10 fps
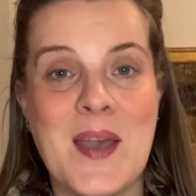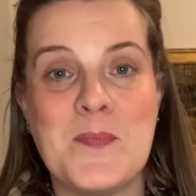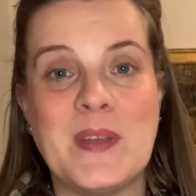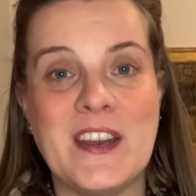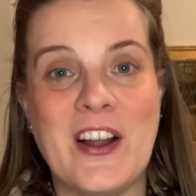
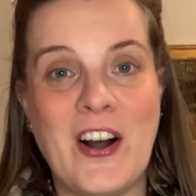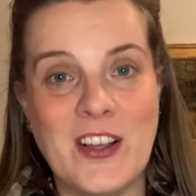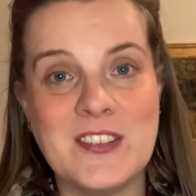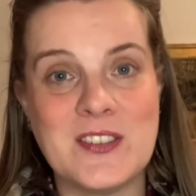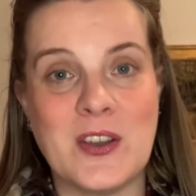but it
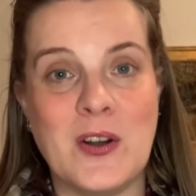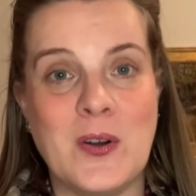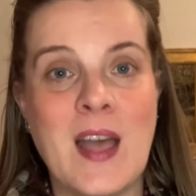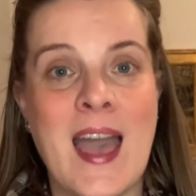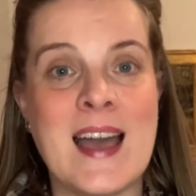also
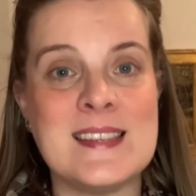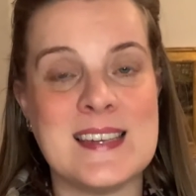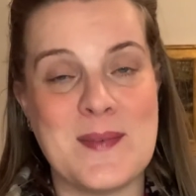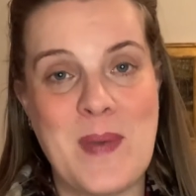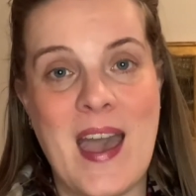has
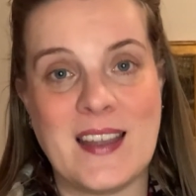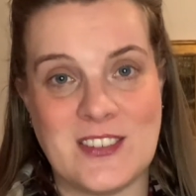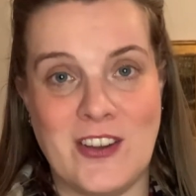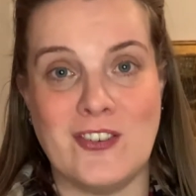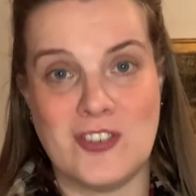an impact
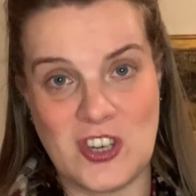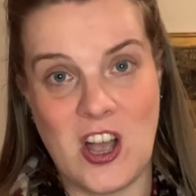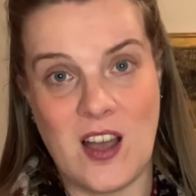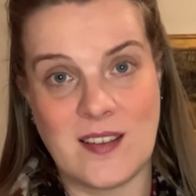on your jaw.